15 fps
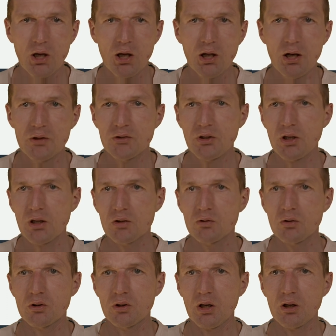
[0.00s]
Let's take a,
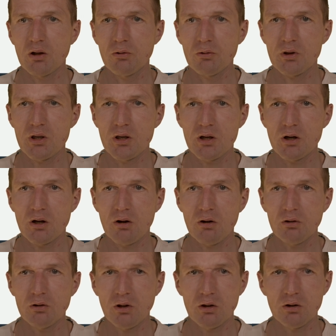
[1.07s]
take a look here
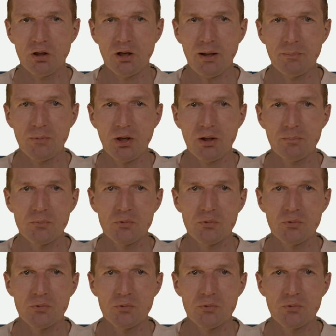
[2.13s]
on, on the Lambda.